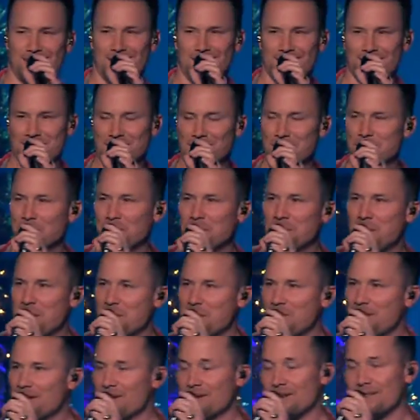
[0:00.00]
Some of you may
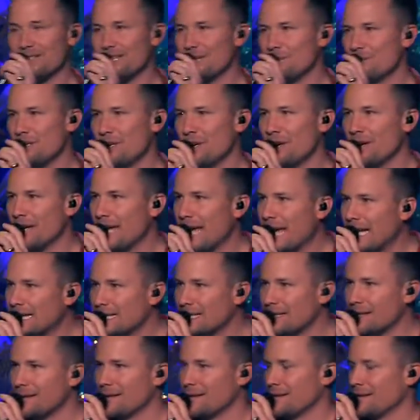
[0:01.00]
be going, Tim, you don't get
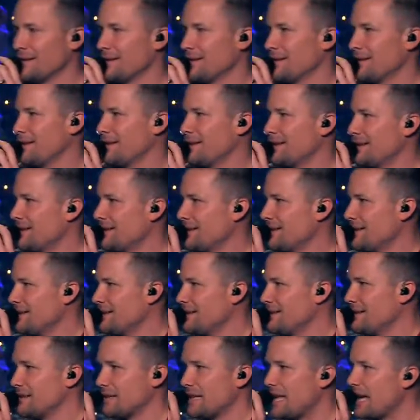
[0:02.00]
it.
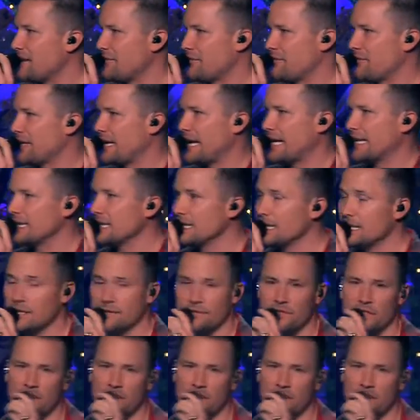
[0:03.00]
The life that I live,